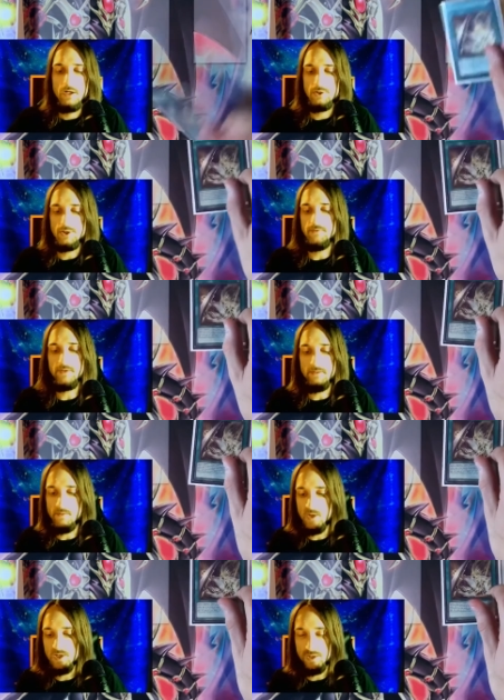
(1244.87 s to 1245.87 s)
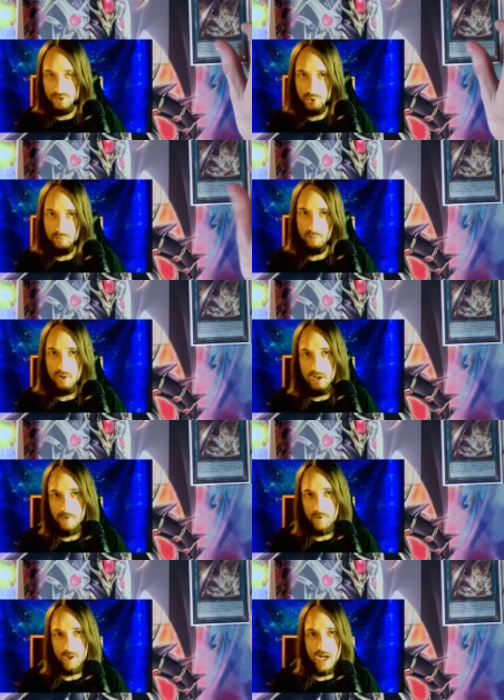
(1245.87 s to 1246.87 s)
just flip this and super poly
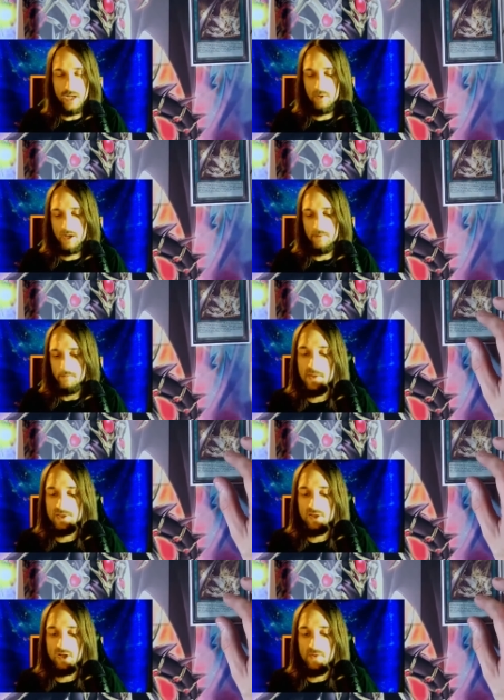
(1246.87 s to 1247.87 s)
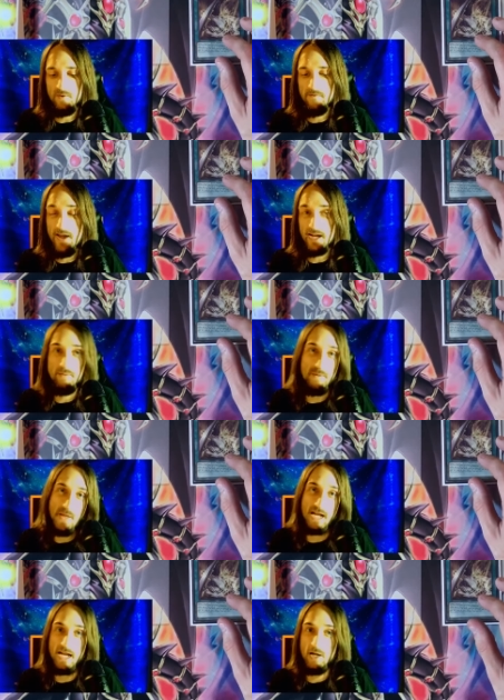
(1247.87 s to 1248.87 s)
their guy away. They'll still get their effect, but
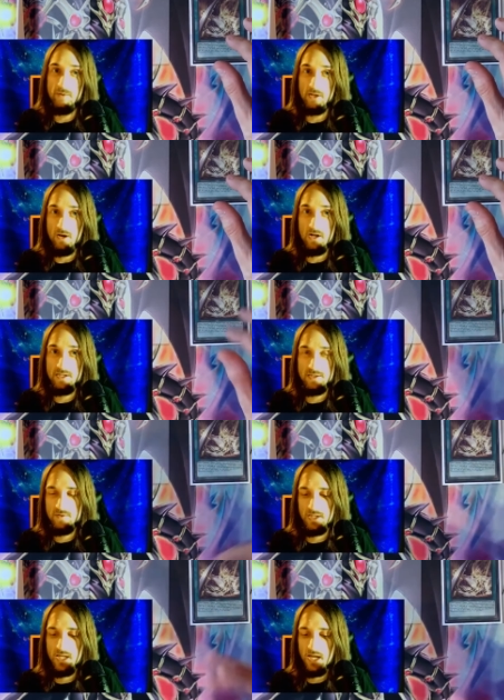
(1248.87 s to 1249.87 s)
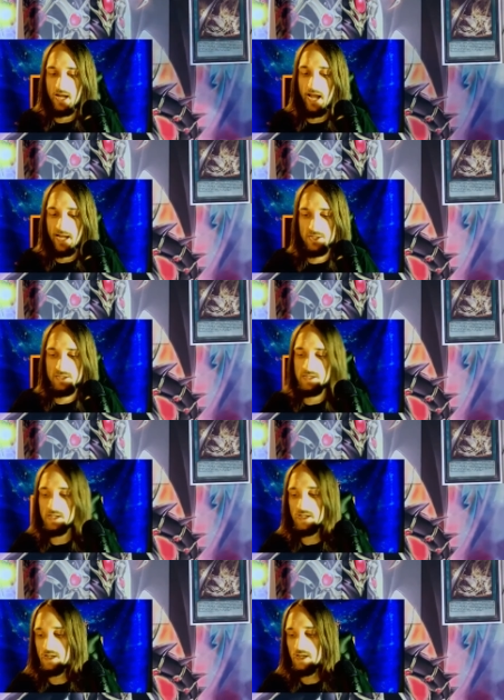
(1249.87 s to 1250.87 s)
that guy will be gone, so they can't
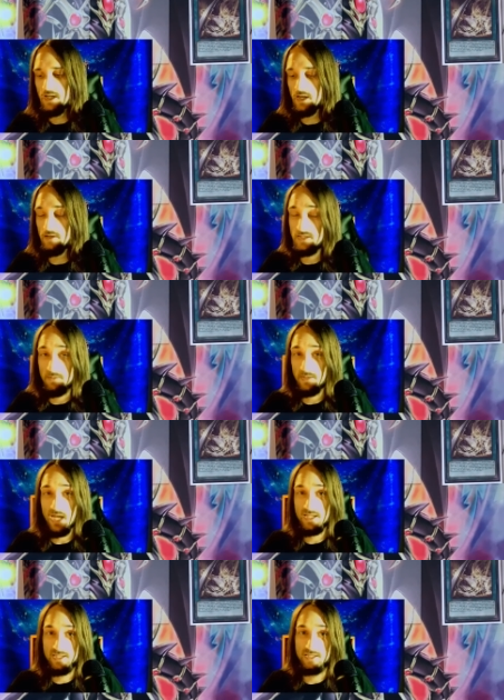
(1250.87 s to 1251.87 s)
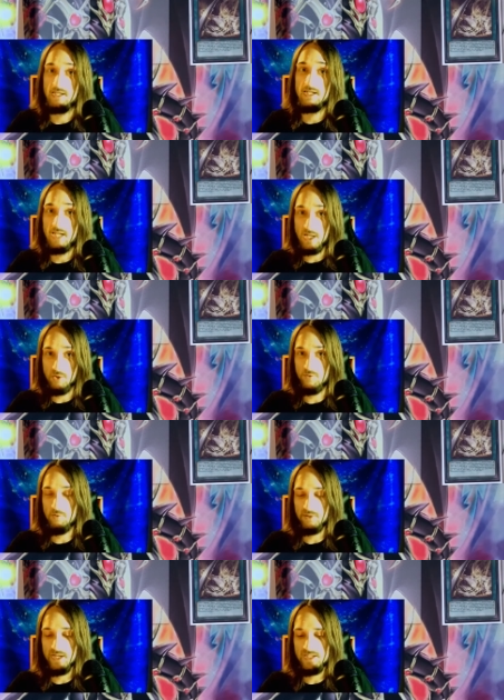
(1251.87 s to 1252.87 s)
actually, in some cases, continue their
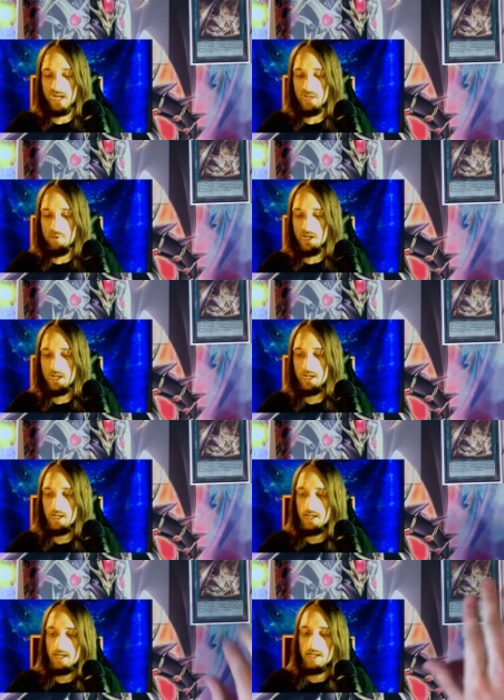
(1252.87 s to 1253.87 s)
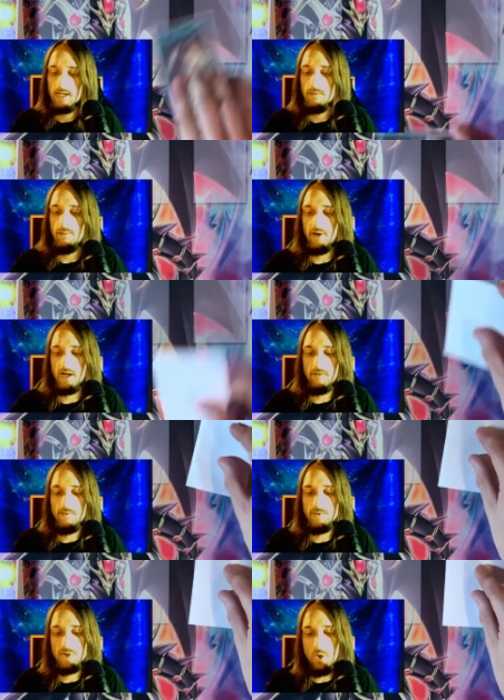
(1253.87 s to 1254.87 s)
plays anyway. But if
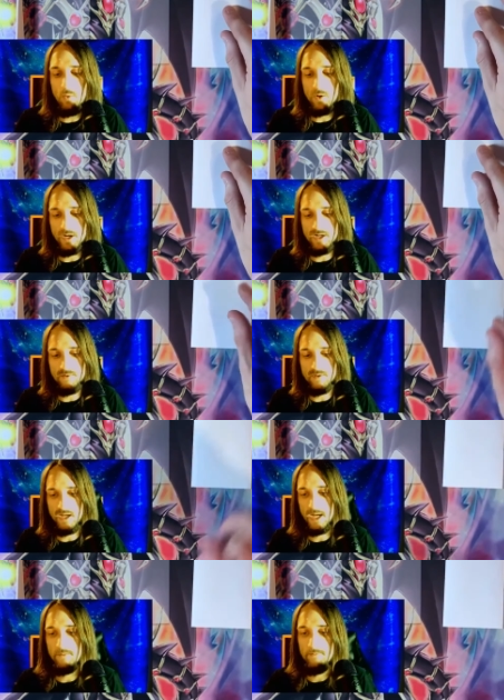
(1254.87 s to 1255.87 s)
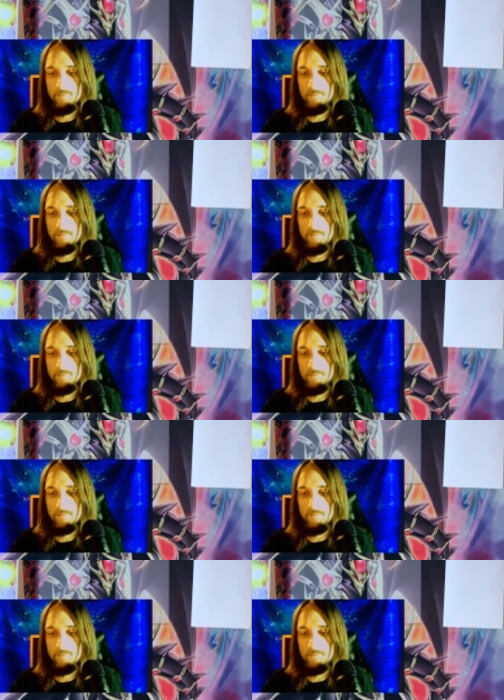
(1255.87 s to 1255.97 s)
you don't want to do that,